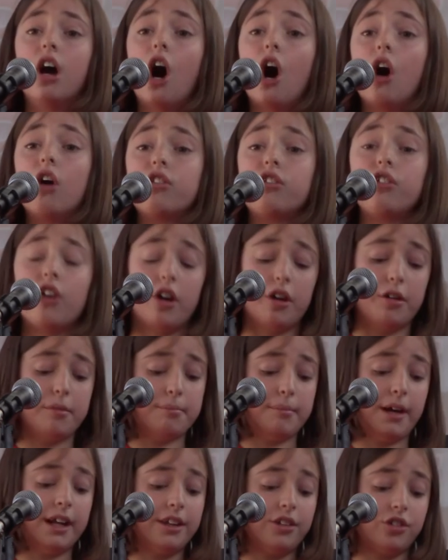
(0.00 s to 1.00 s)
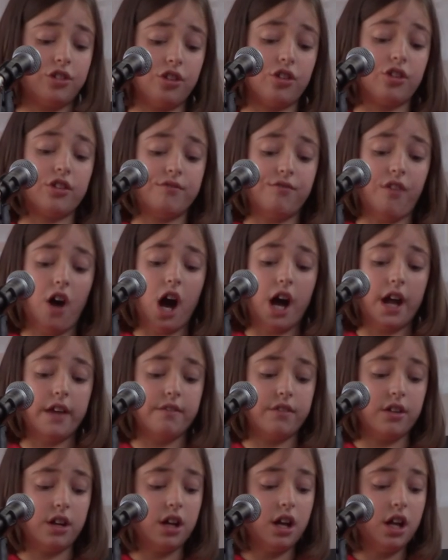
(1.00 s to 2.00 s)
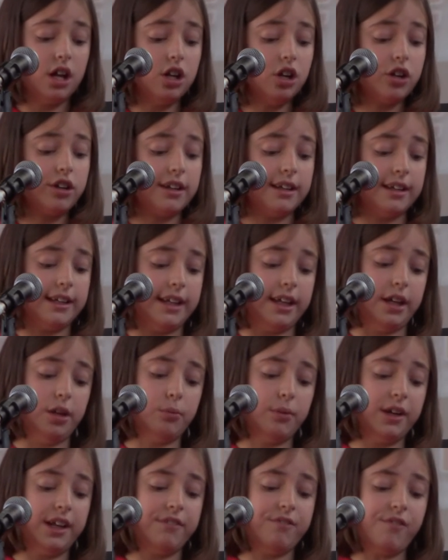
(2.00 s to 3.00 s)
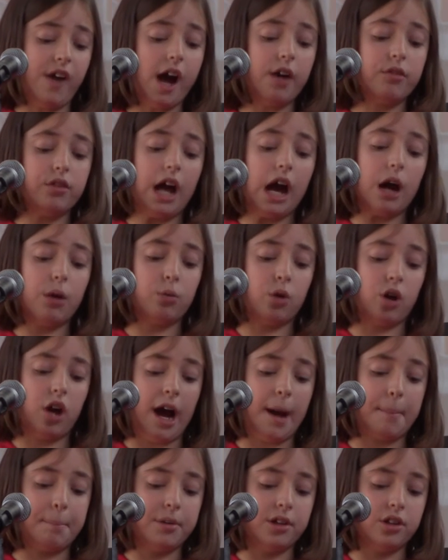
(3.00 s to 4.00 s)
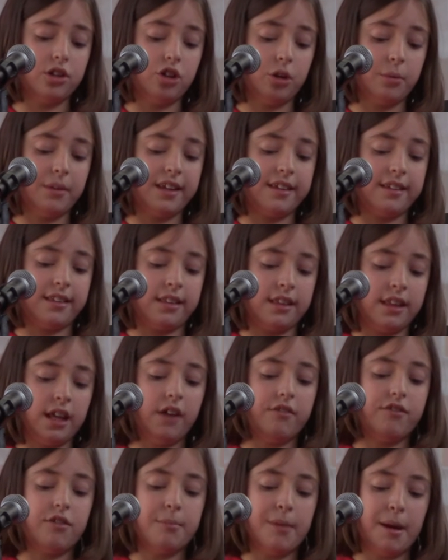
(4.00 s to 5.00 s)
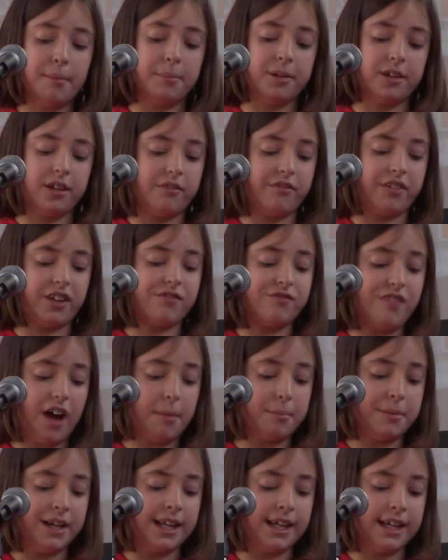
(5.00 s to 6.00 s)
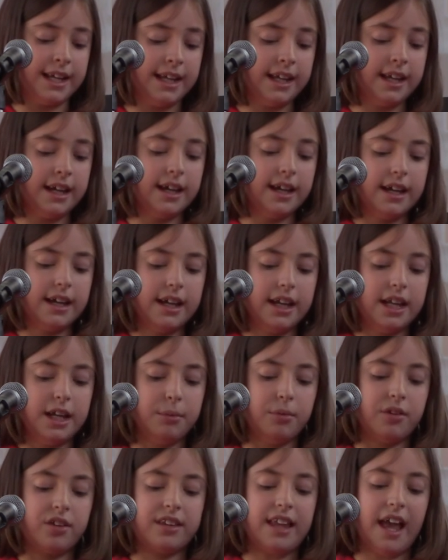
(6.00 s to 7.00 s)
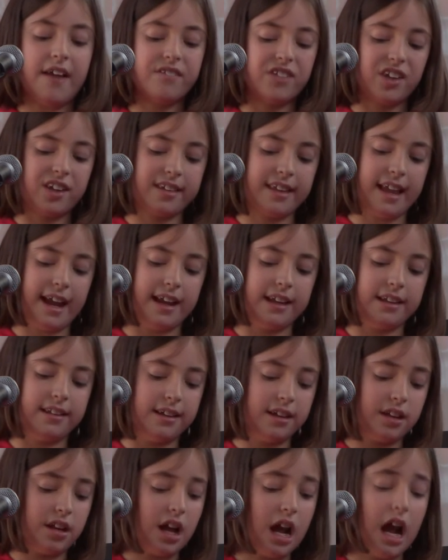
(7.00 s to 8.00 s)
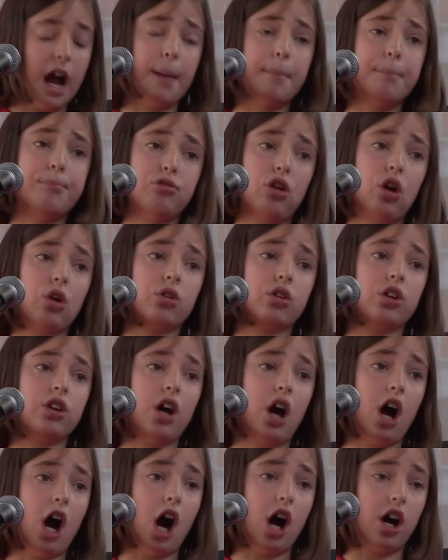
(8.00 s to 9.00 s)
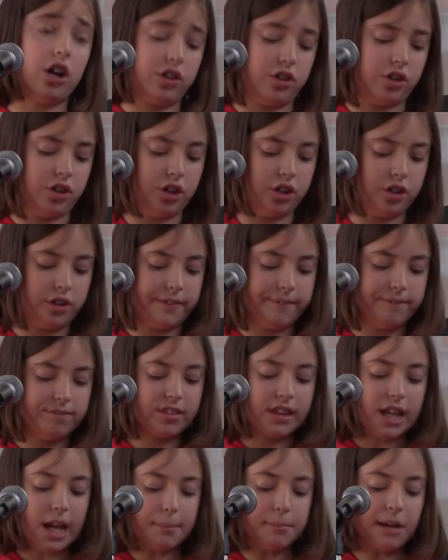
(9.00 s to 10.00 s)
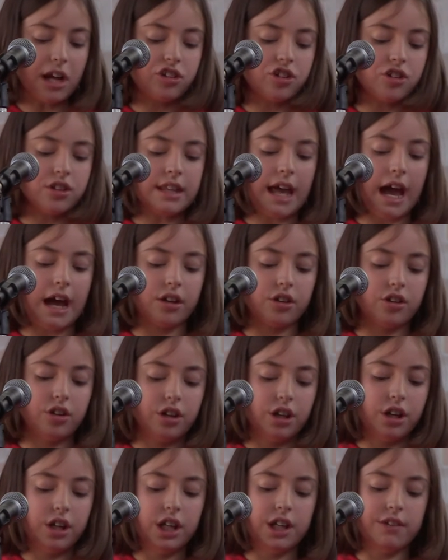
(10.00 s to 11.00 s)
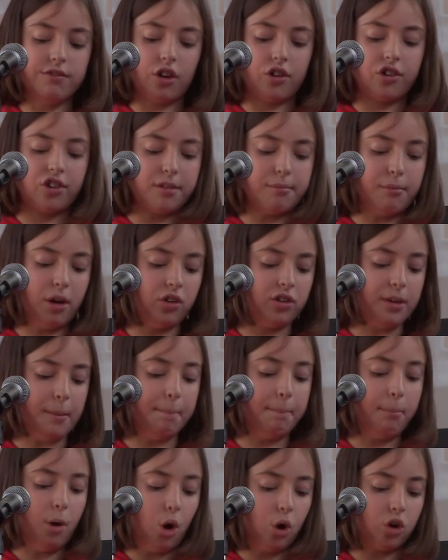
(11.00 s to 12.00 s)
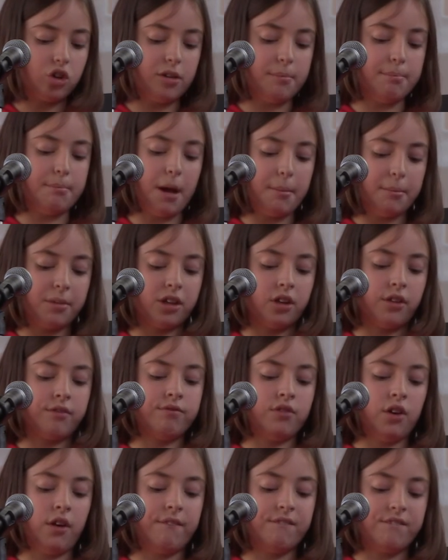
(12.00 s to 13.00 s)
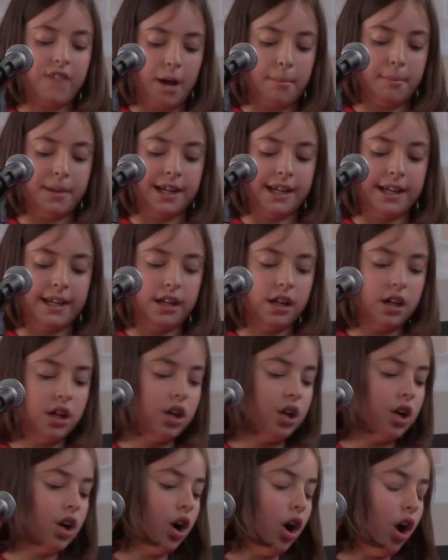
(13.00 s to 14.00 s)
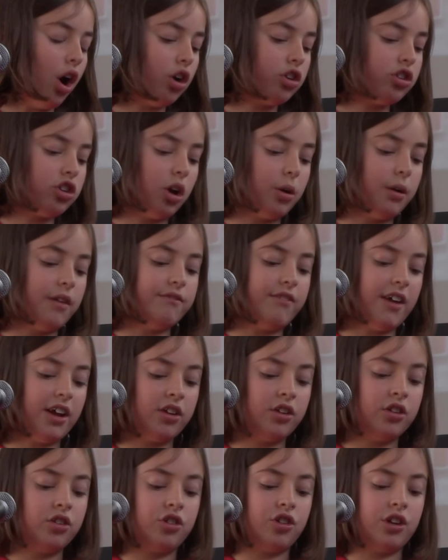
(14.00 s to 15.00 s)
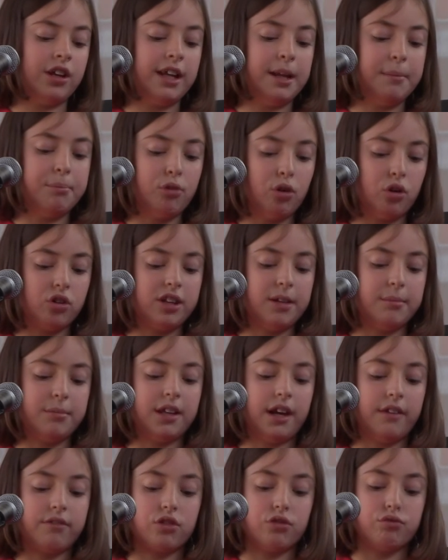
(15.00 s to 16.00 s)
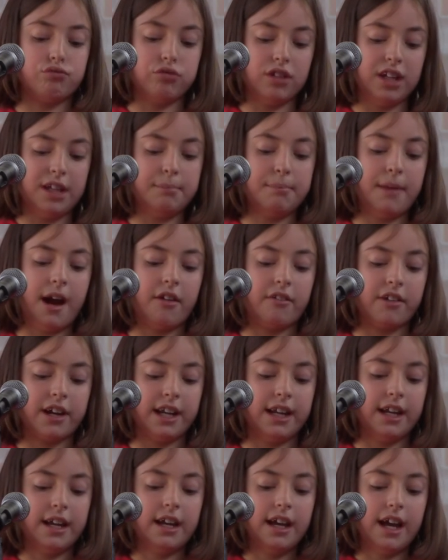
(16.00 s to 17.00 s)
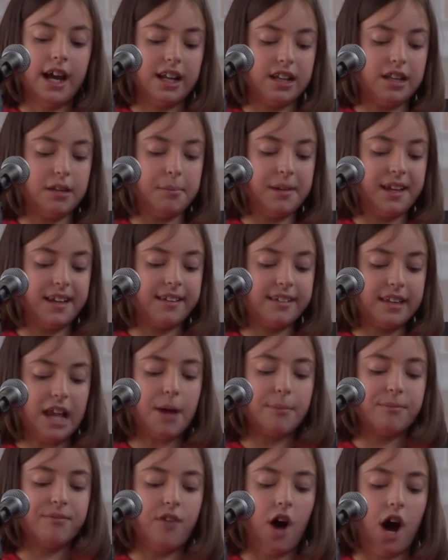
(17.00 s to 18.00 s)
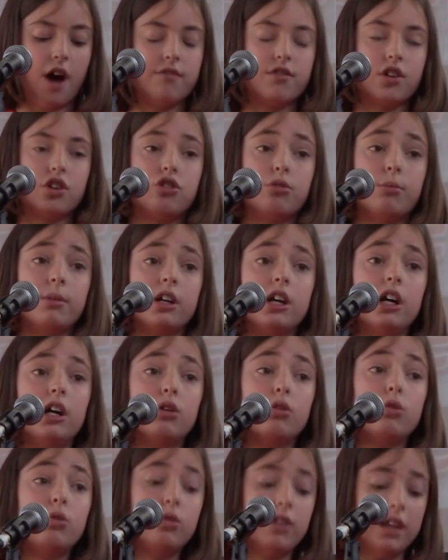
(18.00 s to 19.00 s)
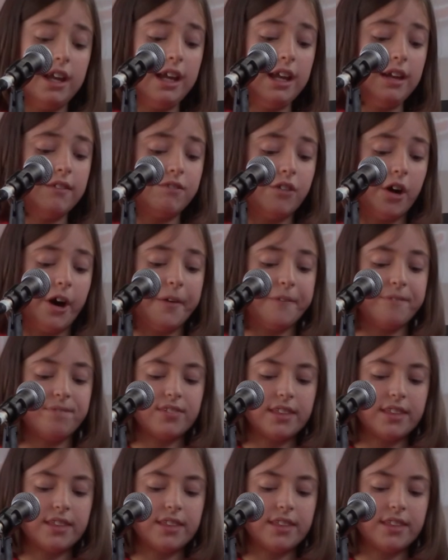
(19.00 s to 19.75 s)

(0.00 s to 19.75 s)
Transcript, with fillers: Otto managed to survive, Luckily, when he found out what happened to his, the other members of his family, he was devastated and broken-hearted. Imagine that. You've lost the most important members of your family. Otto eventually brought himself to remarry and to be a stepfather to a girl called Eva.